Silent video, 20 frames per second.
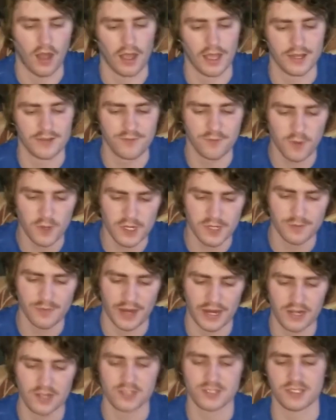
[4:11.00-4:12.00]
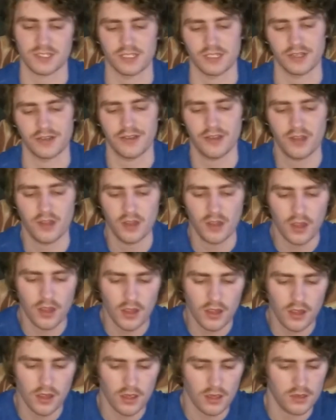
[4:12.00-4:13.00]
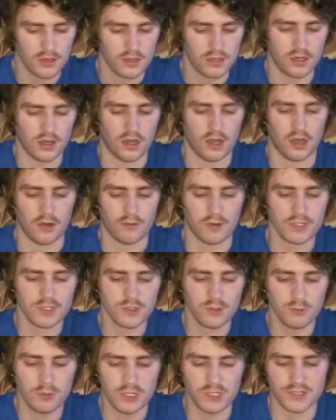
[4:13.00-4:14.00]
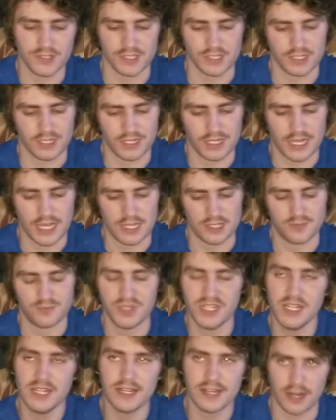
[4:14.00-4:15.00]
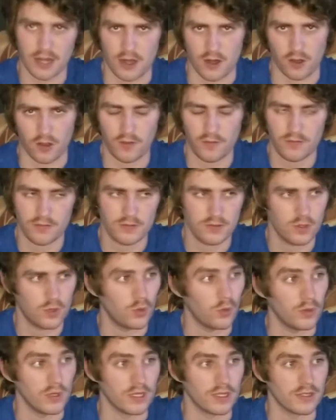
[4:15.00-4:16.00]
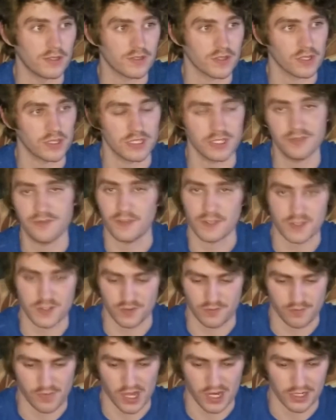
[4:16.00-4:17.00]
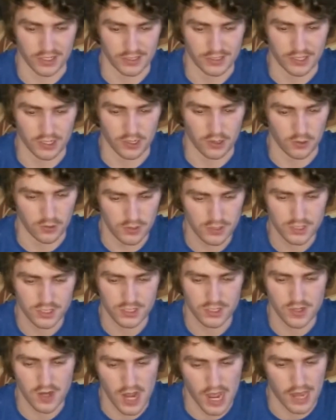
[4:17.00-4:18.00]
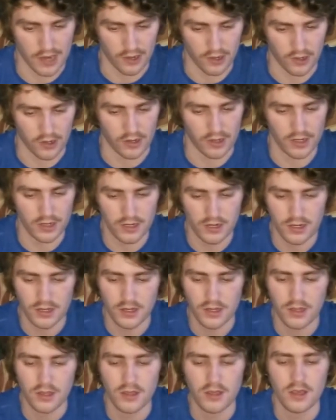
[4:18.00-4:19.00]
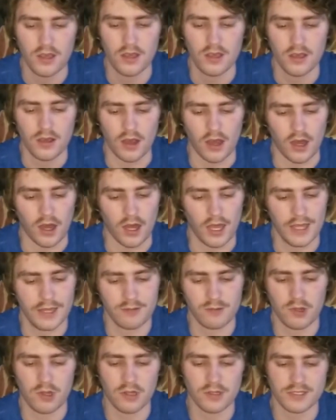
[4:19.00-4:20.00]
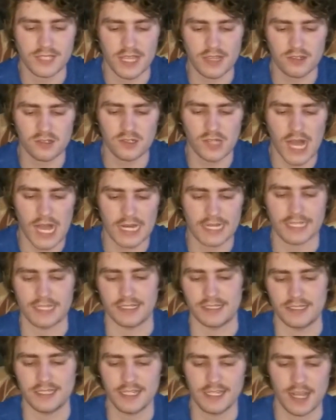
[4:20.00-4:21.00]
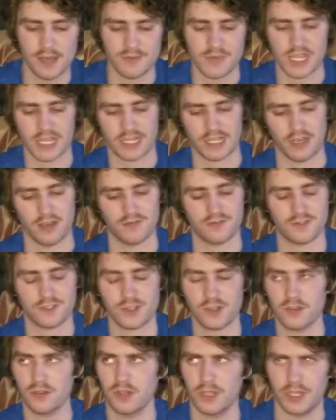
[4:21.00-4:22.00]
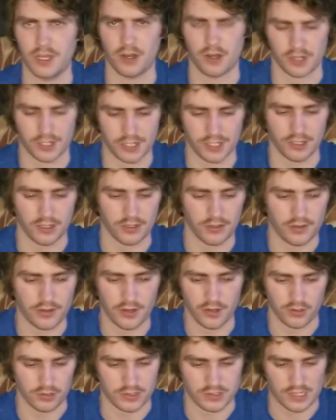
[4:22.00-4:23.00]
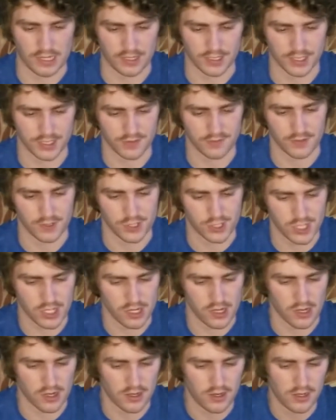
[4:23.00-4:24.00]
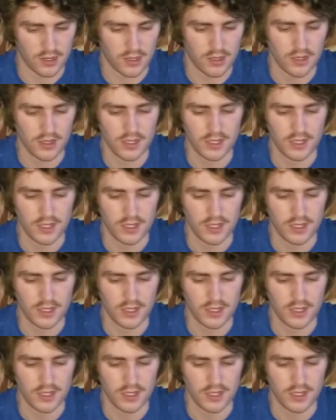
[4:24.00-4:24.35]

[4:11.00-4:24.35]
And for comparison, Russell Wilson has Pete Carroll, who is a defensive-minded coach at heart. And while Tyler Lockett and DK Metcalf certainly are good, they're no slouches for sure,